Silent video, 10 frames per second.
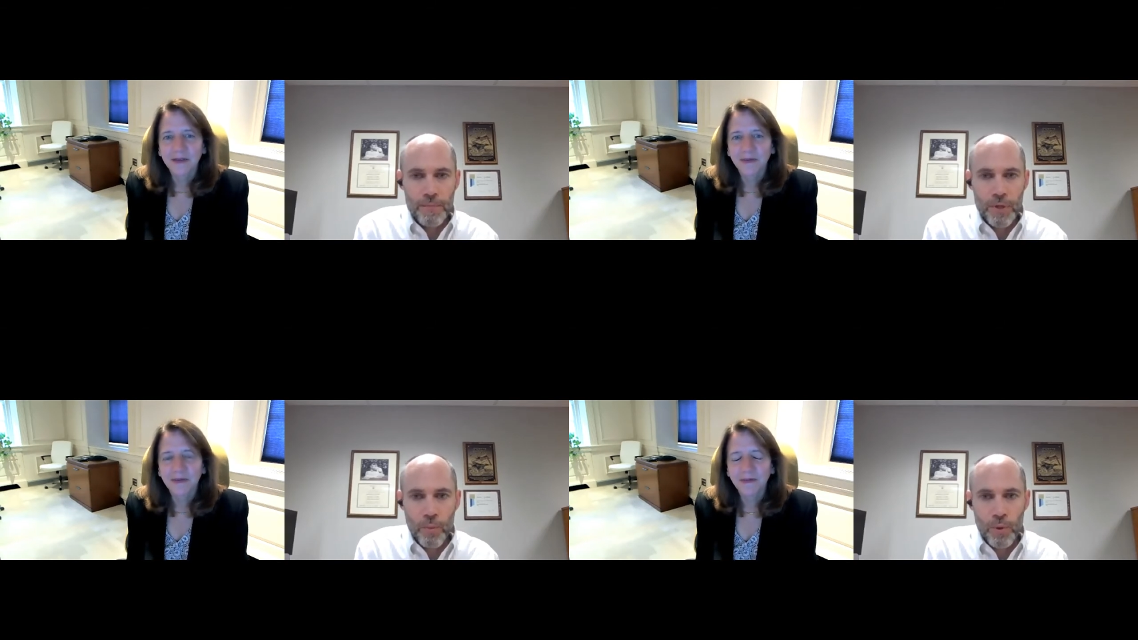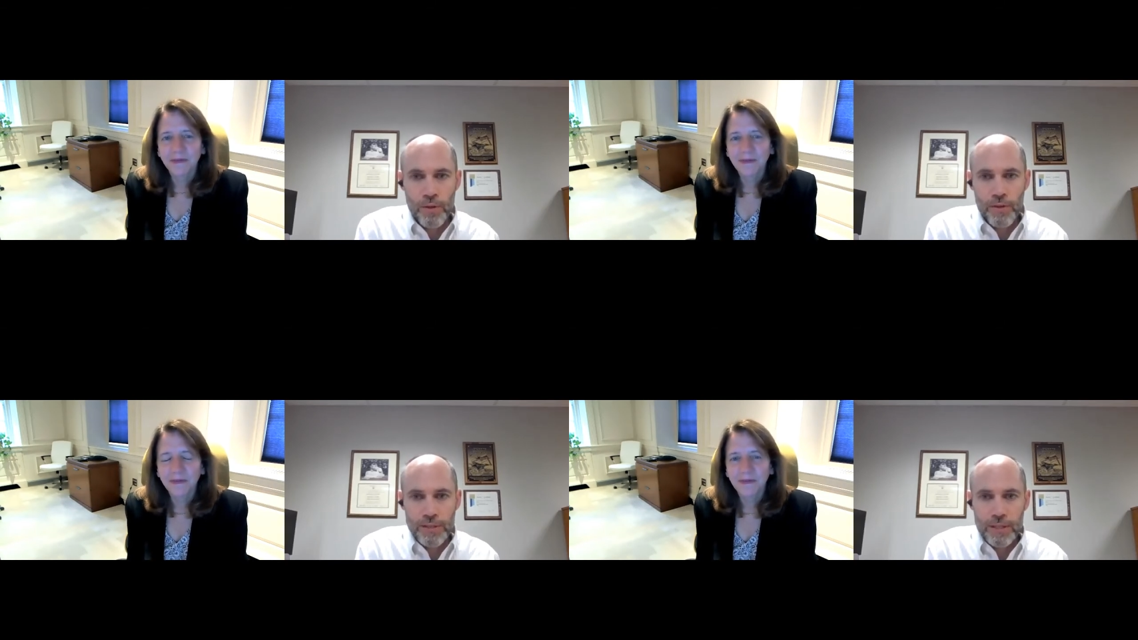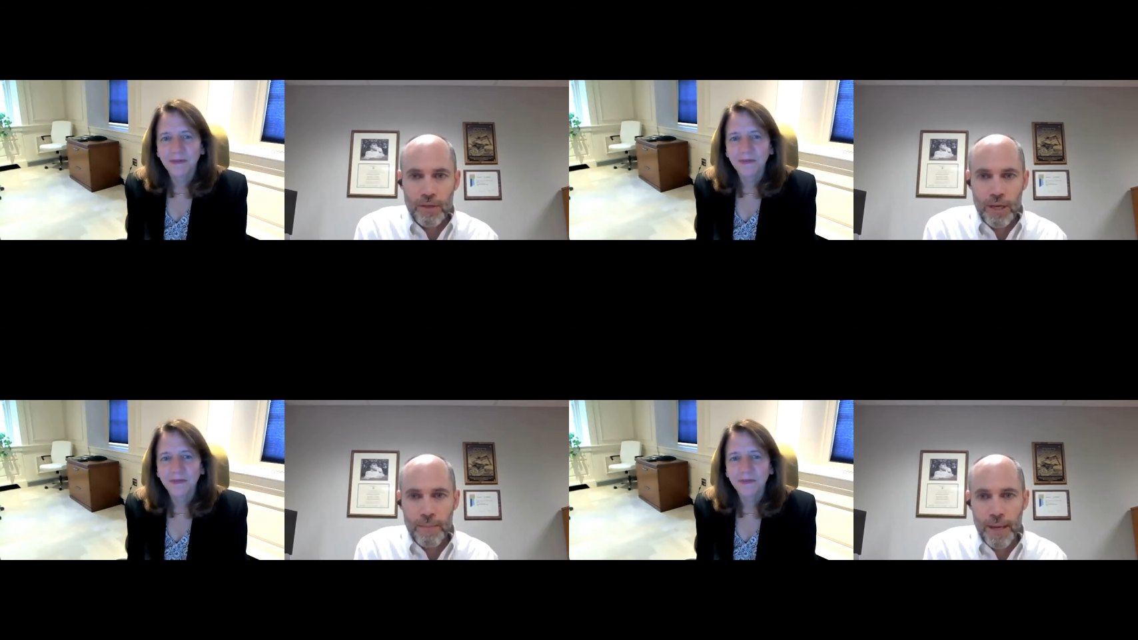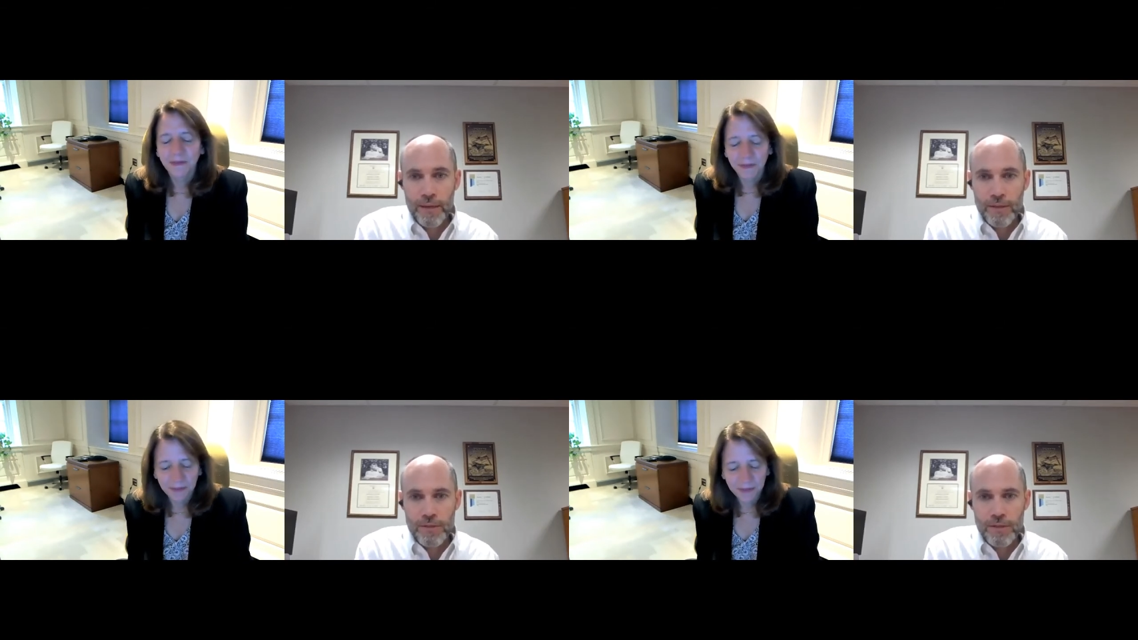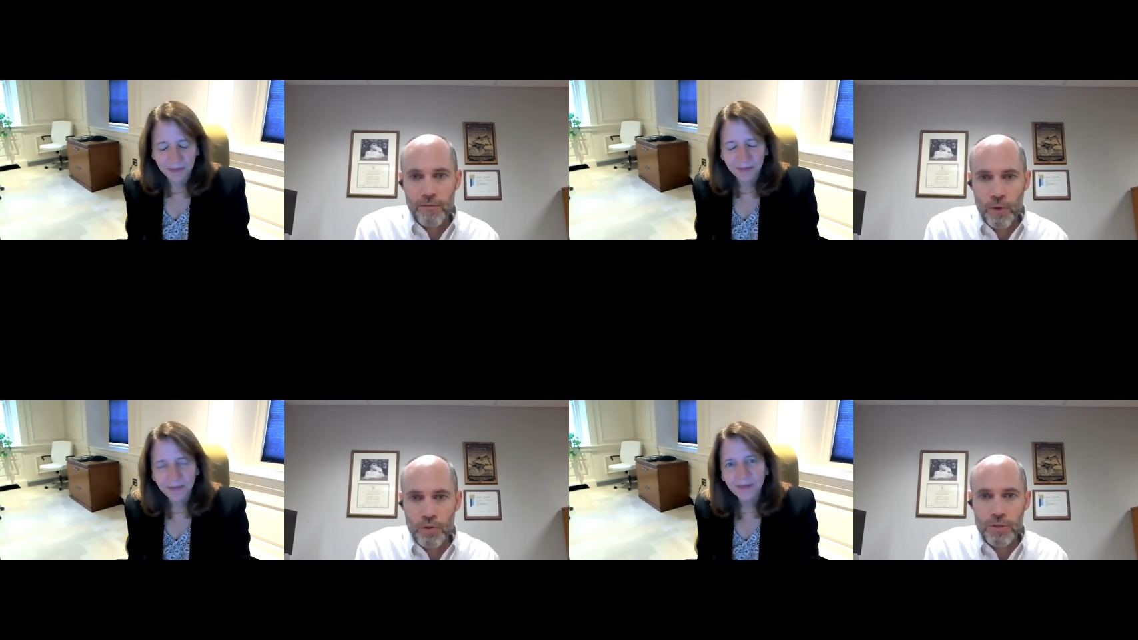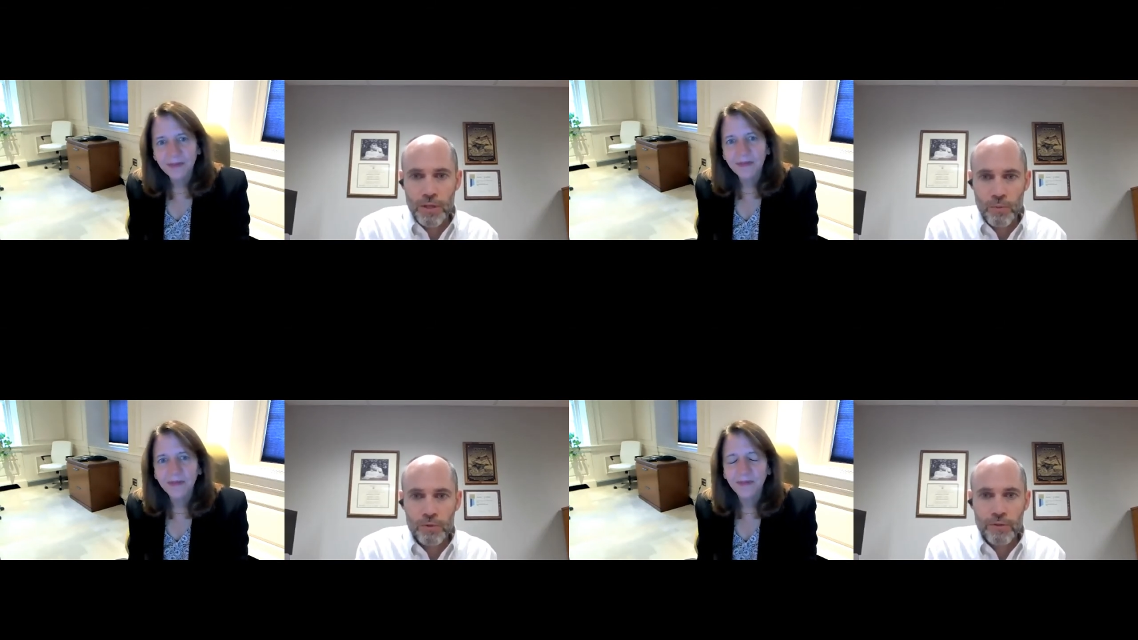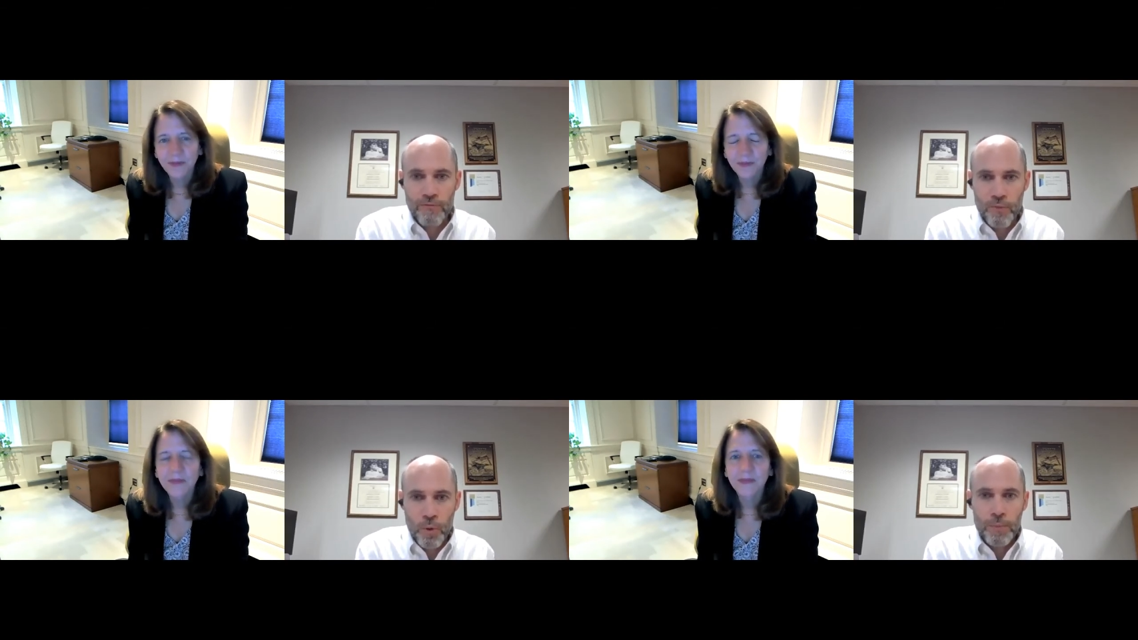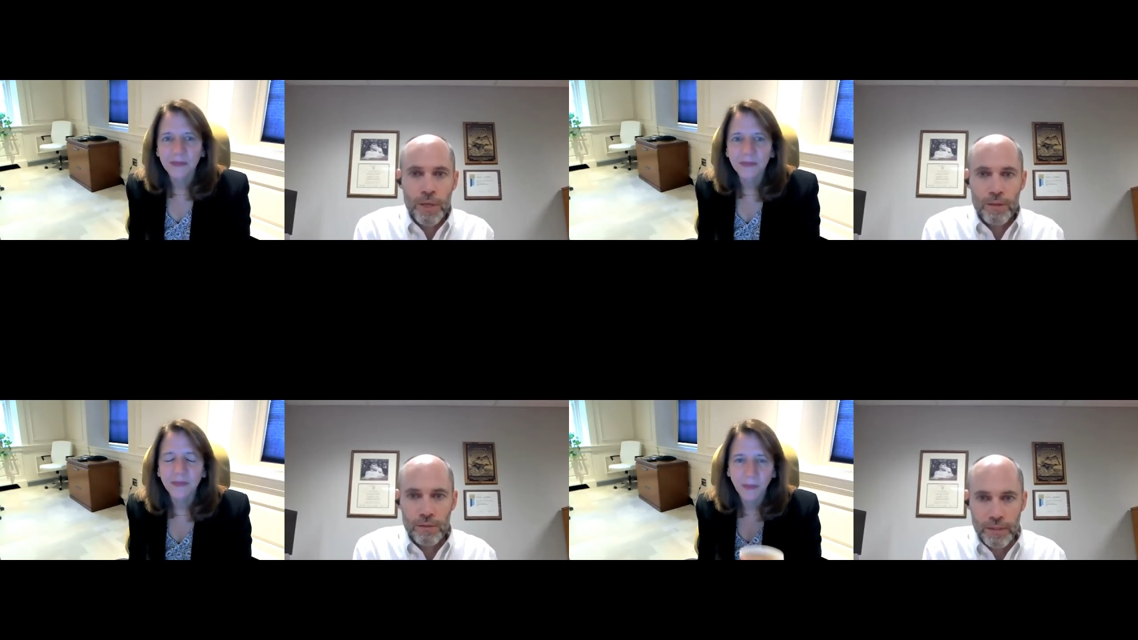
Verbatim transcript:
Speaker 1: you know, one of the things I talk about is adversity really forming